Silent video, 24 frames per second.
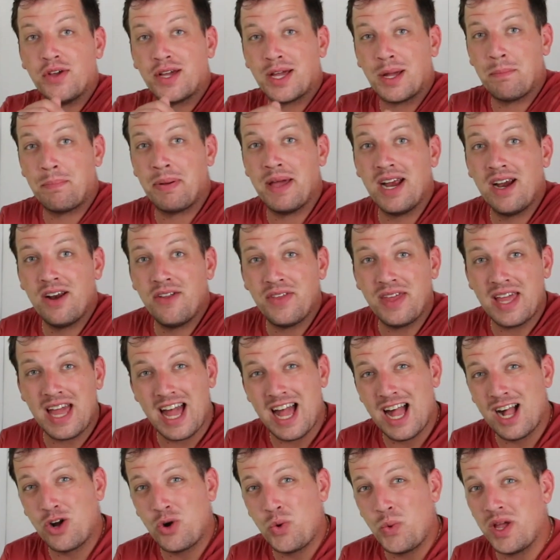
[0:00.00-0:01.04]
you compare the
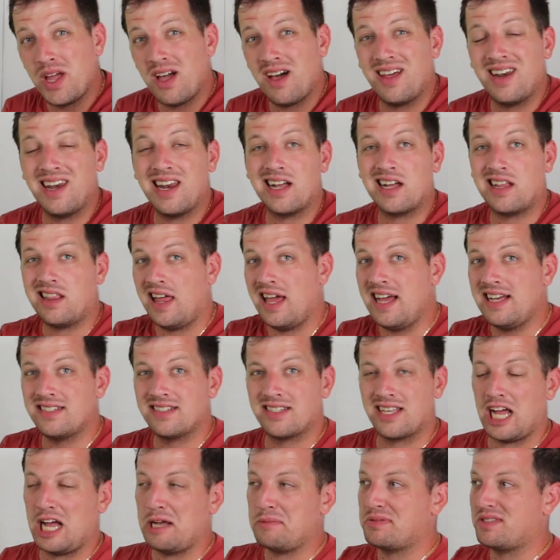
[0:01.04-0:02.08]
Aquion glass
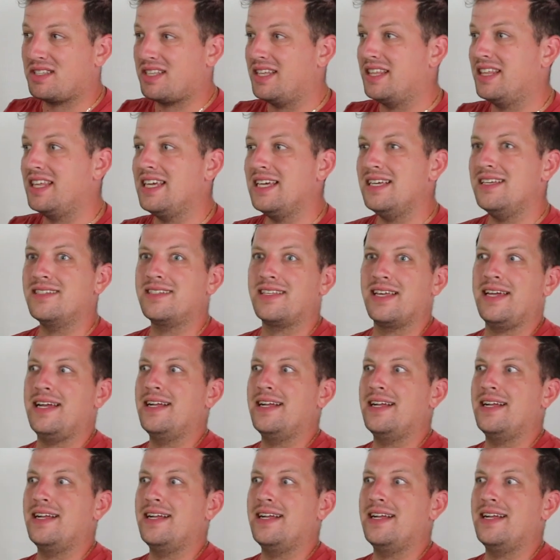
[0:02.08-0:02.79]
tops to these,